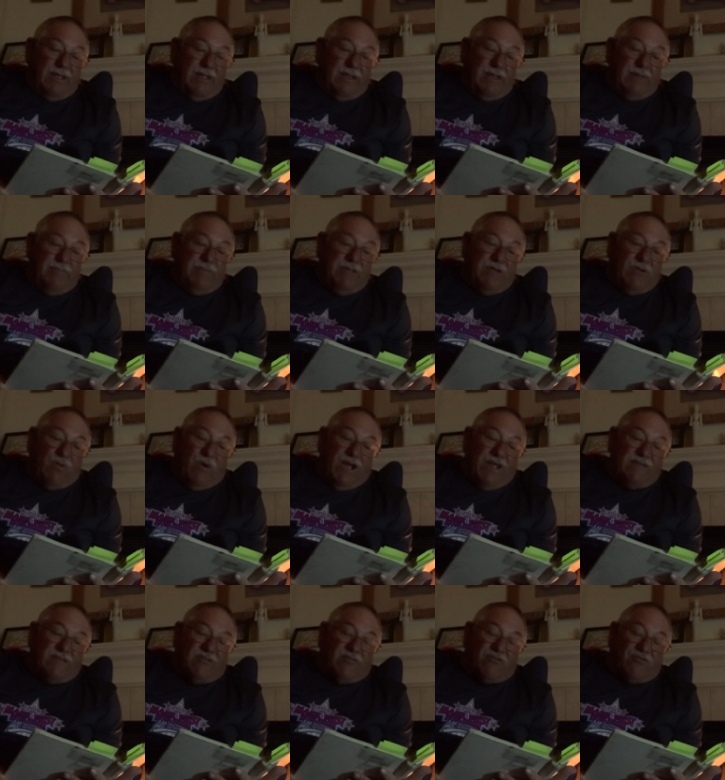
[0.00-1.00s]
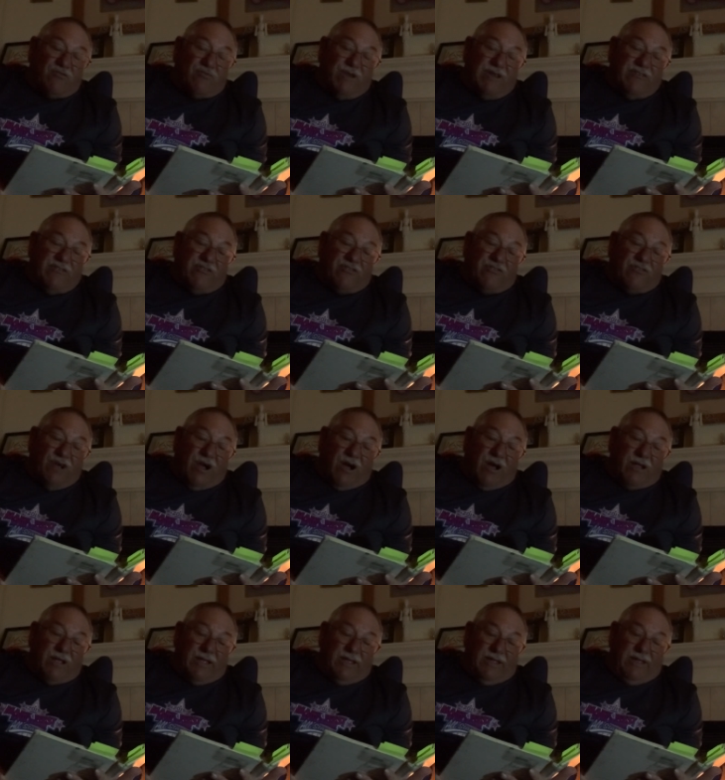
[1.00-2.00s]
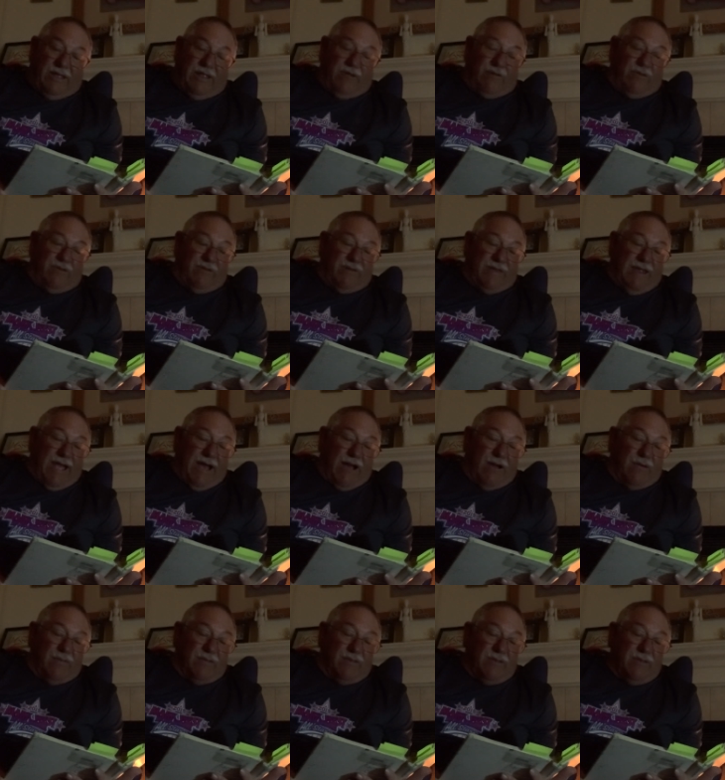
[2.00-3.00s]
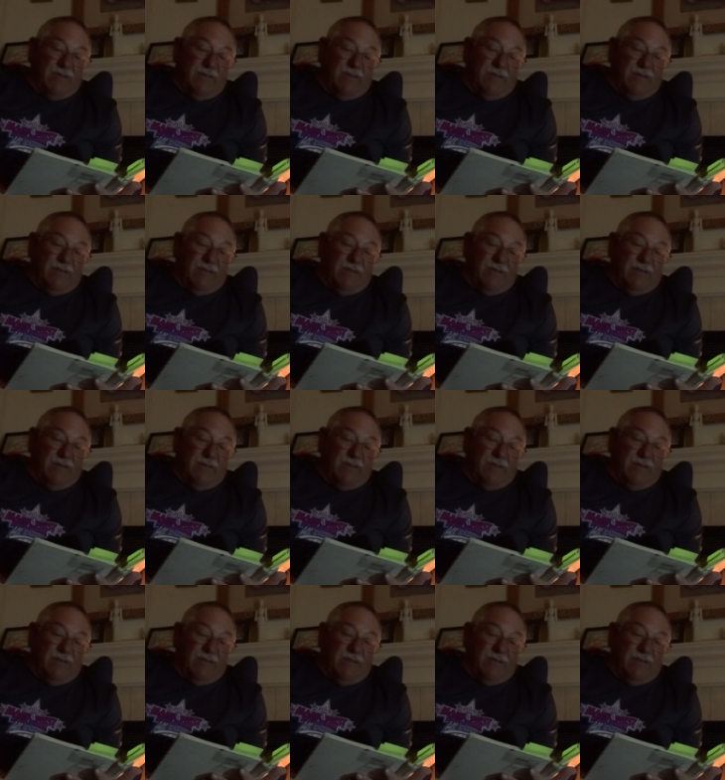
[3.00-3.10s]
He'd be quite the strangest dog here in town,